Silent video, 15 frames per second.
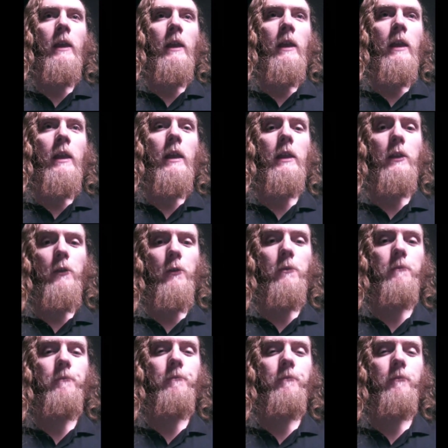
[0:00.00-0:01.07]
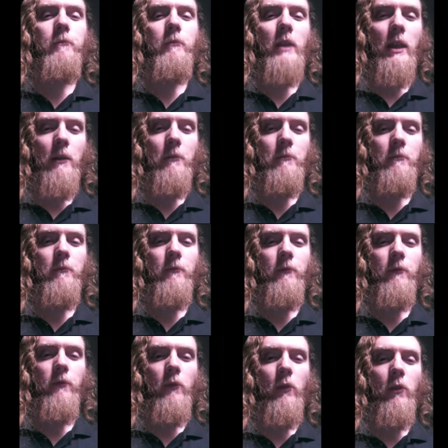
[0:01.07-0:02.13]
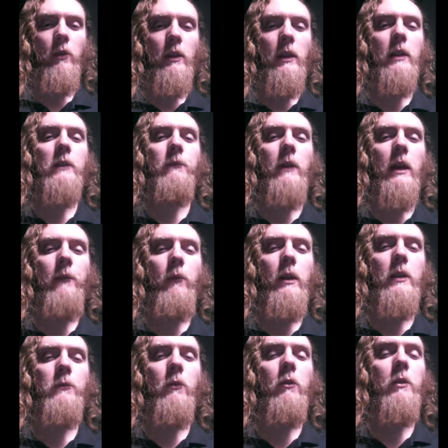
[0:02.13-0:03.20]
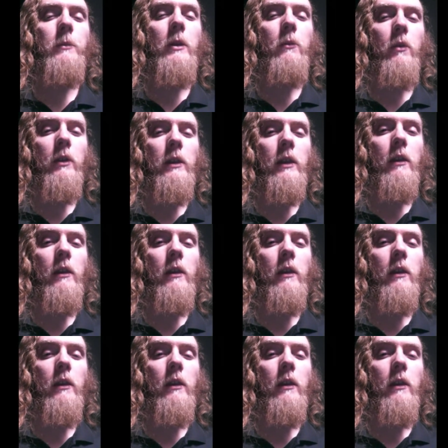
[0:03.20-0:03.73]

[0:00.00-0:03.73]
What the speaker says: Anywho, yeah, for the next 5 weeks we're going to be working